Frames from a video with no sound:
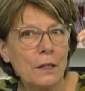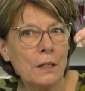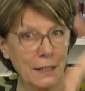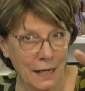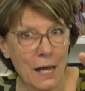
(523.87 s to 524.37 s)

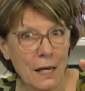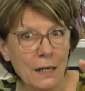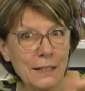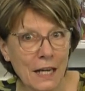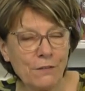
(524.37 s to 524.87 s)
Yeah,
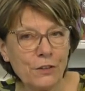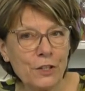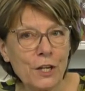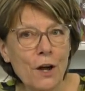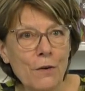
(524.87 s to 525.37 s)
date for the
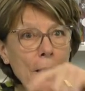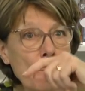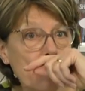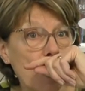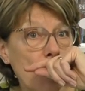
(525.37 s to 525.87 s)
diary.
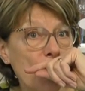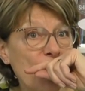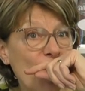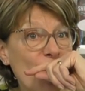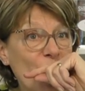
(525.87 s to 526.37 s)

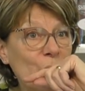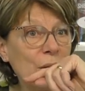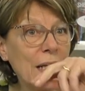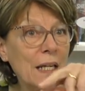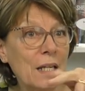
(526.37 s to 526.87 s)

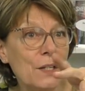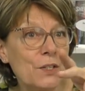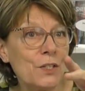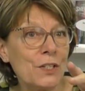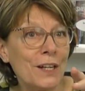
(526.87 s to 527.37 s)
Paul
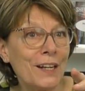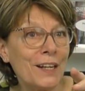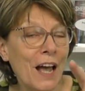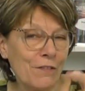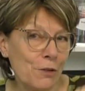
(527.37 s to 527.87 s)
is.
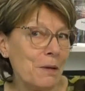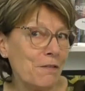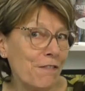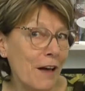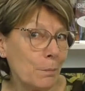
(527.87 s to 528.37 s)
Have you been
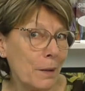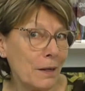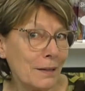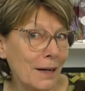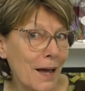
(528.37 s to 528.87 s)
felt
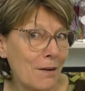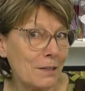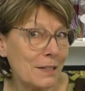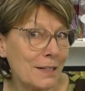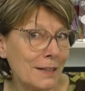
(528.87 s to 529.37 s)
by
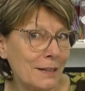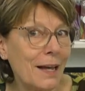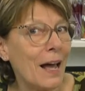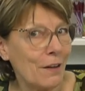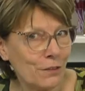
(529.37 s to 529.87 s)
clarity?
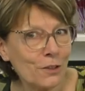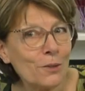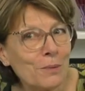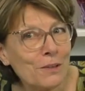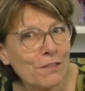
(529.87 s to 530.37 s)
Have you
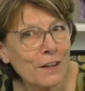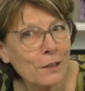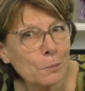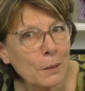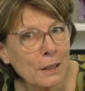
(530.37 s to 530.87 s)
been
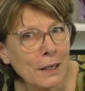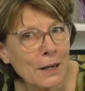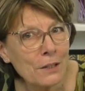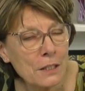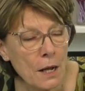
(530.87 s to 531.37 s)
felt by
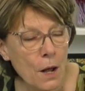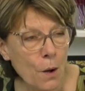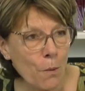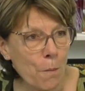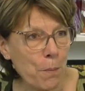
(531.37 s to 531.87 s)
clarity?
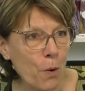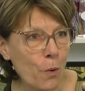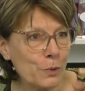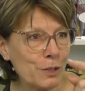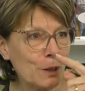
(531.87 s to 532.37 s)
Well,
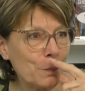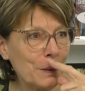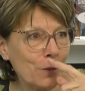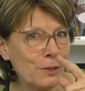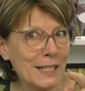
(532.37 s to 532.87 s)
Paul's going to
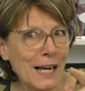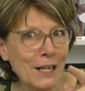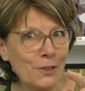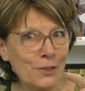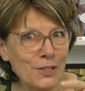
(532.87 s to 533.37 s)
be on
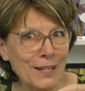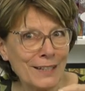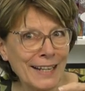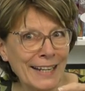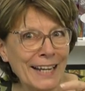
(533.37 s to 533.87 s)
telly on
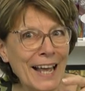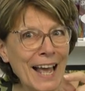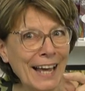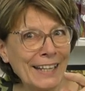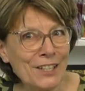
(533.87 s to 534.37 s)
Sunday
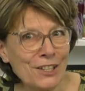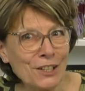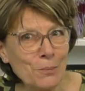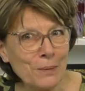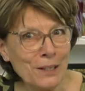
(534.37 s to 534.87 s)
and he's
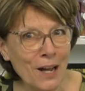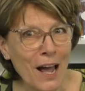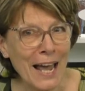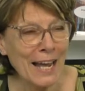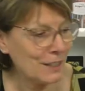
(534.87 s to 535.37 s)
going to be
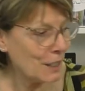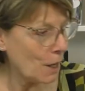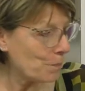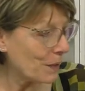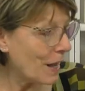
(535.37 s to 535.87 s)
heading
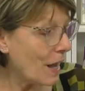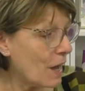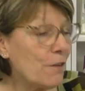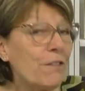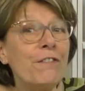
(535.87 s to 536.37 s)
up
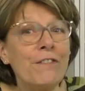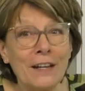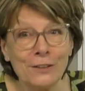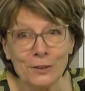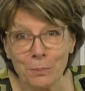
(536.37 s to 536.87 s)
a
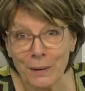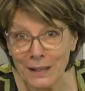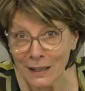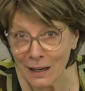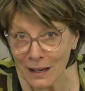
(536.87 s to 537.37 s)
Felt
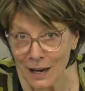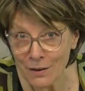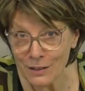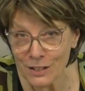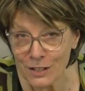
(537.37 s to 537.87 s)
by
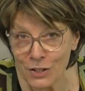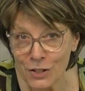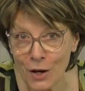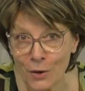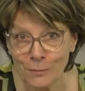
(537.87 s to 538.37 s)
Clarity
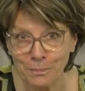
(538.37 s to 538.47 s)
show.